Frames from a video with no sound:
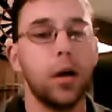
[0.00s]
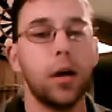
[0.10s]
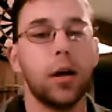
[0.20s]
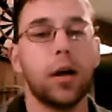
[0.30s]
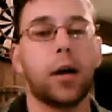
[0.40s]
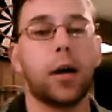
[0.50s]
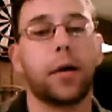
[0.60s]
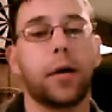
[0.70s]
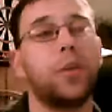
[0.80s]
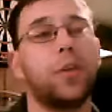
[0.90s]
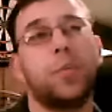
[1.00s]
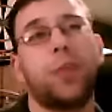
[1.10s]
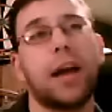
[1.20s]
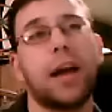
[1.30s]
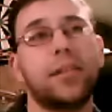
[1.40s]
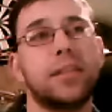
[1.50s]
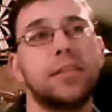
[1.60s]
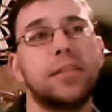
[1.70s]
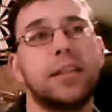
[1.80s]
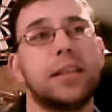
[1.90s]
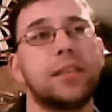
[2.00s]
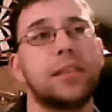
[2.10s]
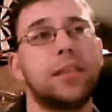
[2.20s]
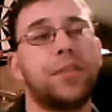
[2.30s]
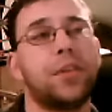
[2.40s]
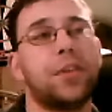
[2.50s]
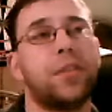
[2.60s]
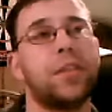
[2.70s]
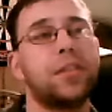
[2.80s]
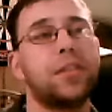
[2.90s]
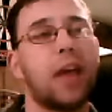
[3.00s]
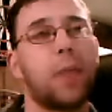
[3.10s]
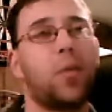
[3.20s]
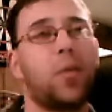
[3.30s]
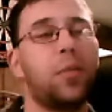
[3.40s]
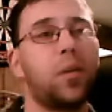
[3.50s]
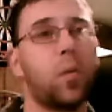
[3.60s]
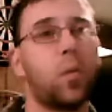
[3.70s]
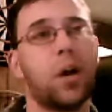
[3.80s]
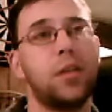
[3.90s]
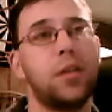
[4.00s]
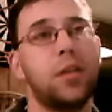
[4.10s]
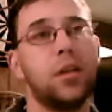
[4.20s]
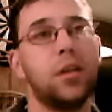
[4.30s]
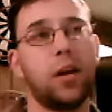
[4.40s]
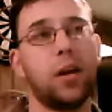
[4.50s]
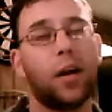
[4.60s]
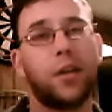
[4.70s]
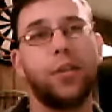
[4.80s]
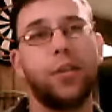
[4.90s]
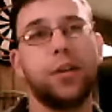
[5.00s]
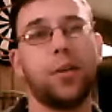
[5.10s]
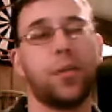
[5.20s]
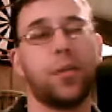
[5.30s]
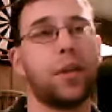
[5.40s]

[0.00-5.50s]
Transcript: A good practice is if it's abnormal on one, you can go to the other